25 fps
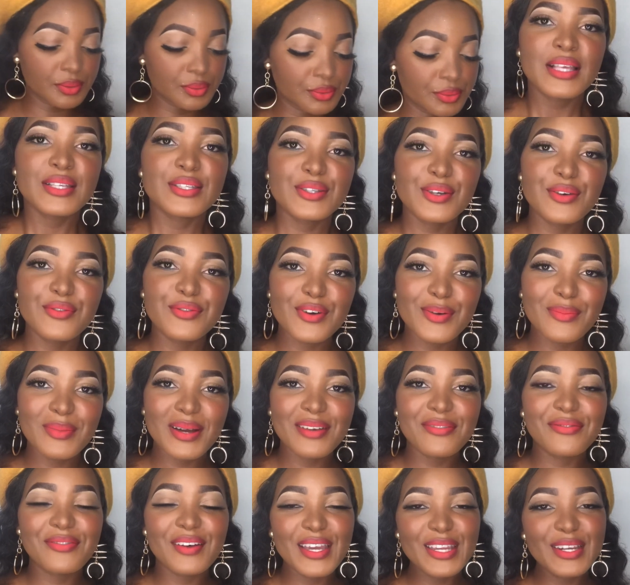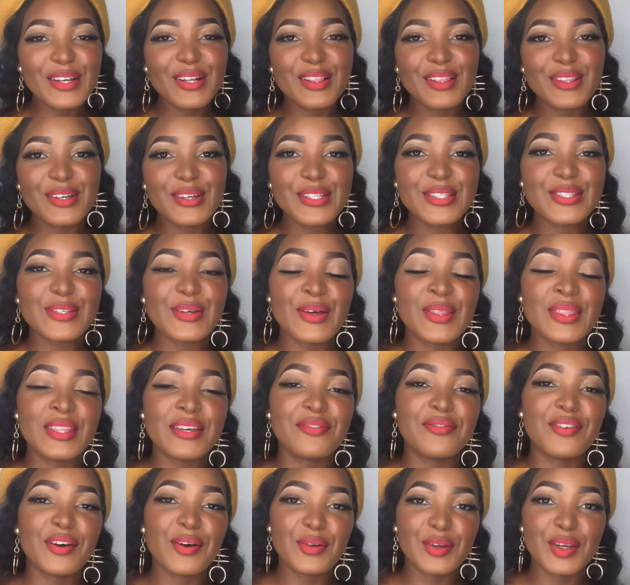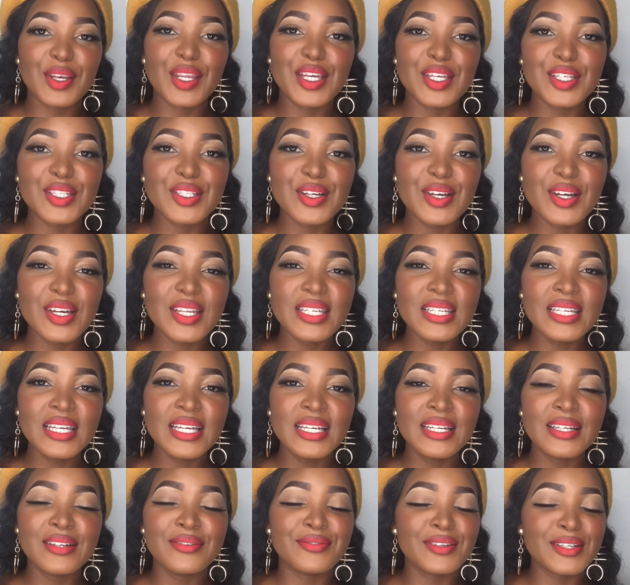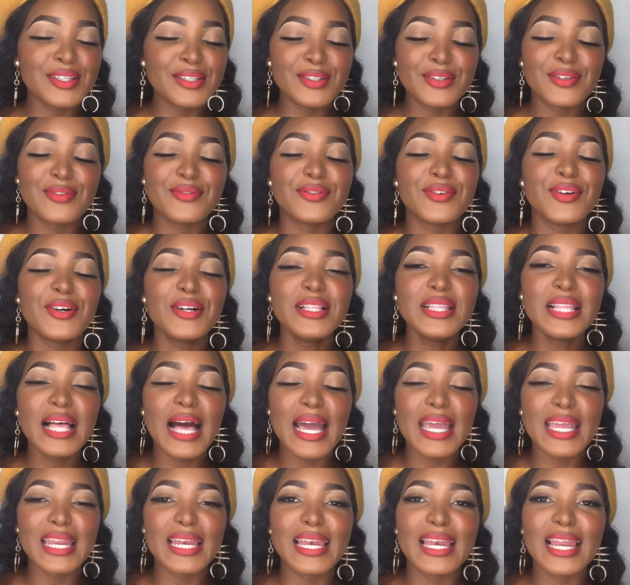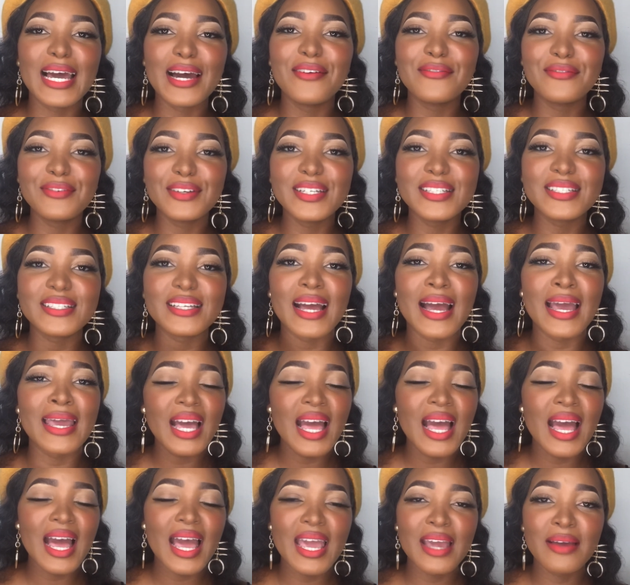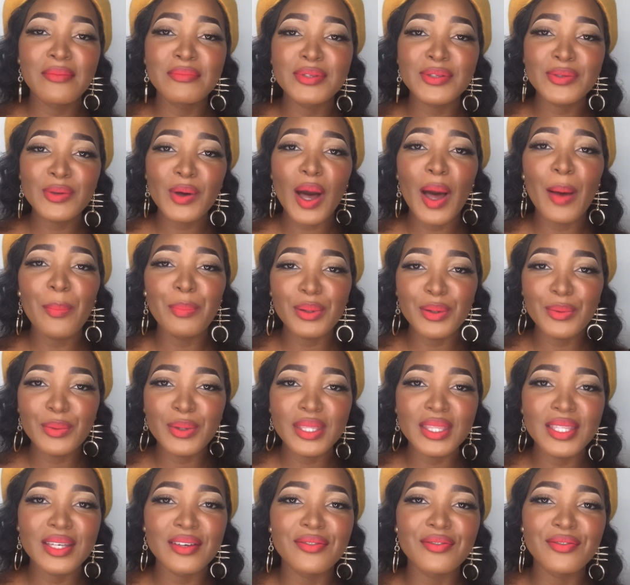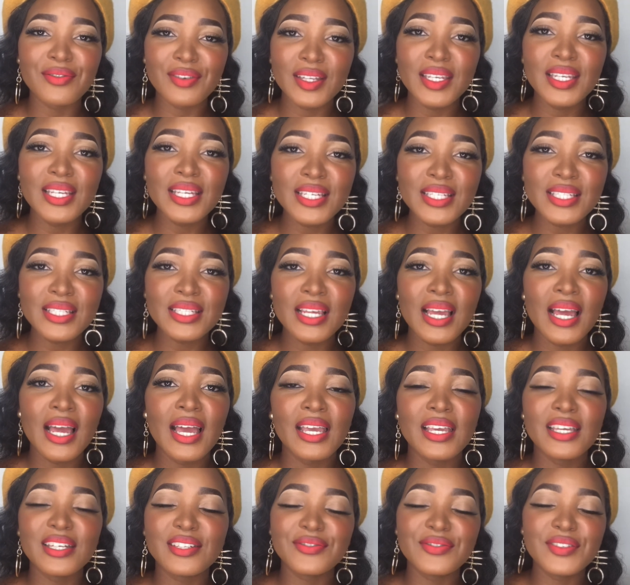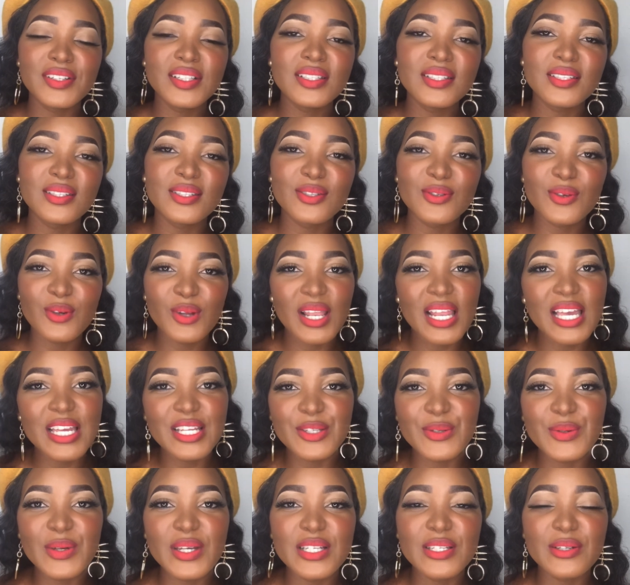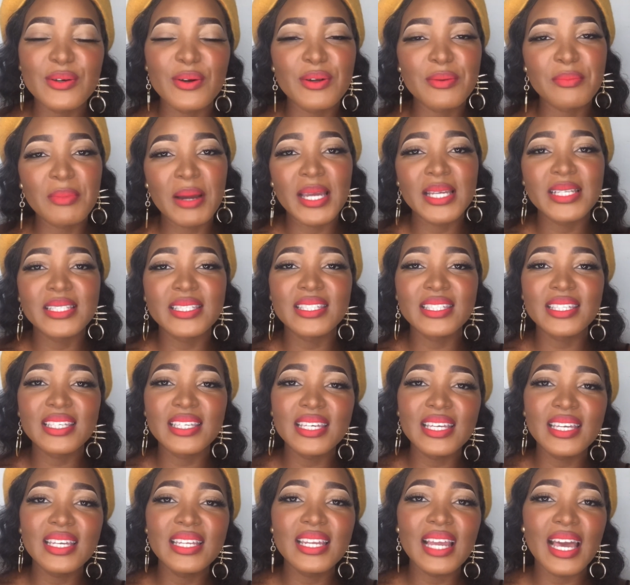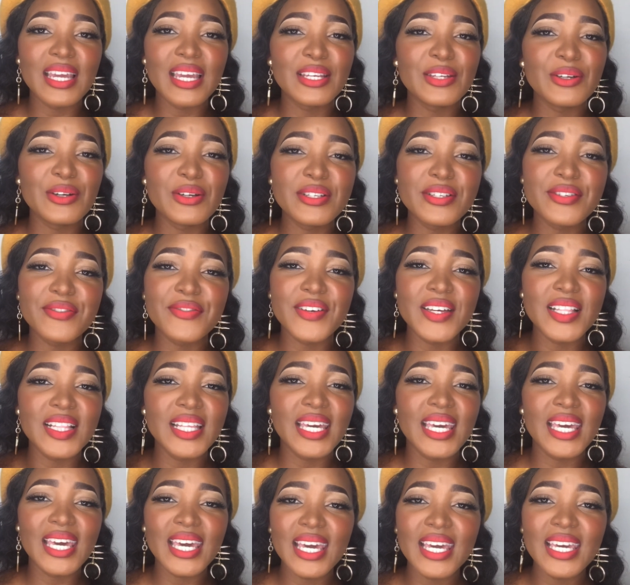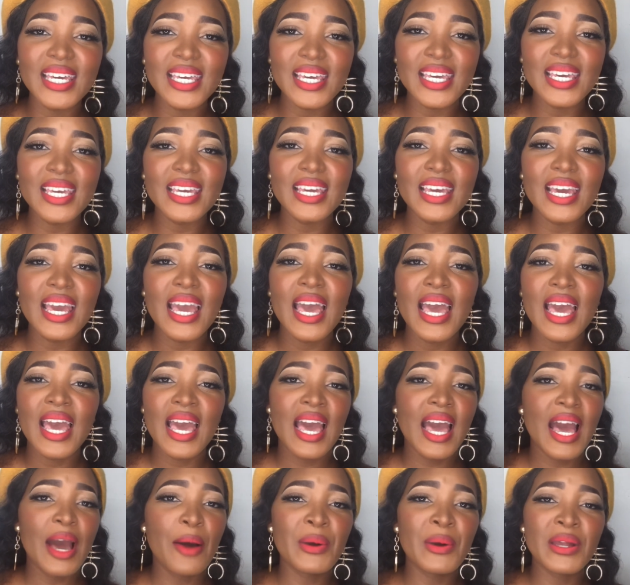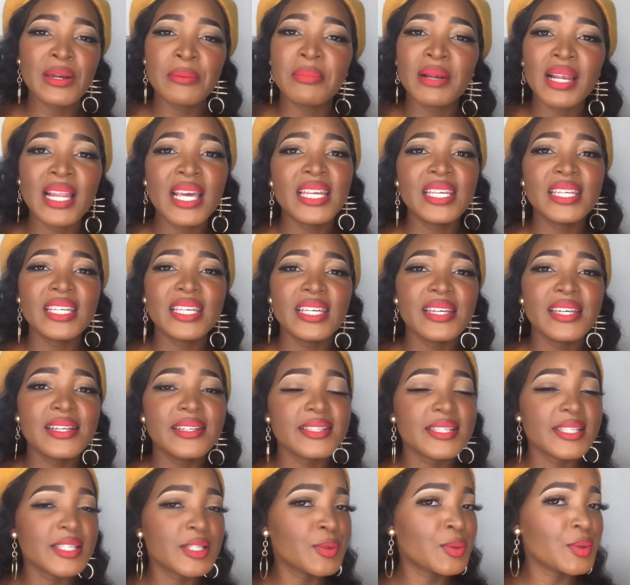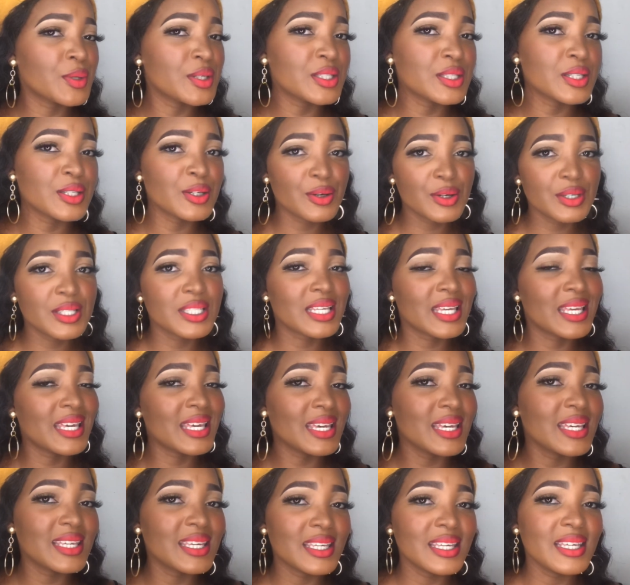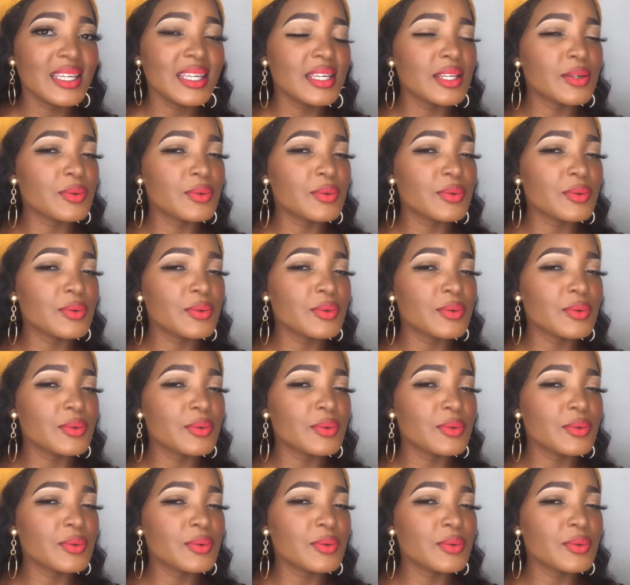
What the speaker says: So for my final thoughts on the foundation, first of all, I love it. I'm so happy with the finish. It feels so lightweight on my skin. I don't feel cakey. When blending it, it was not cakey.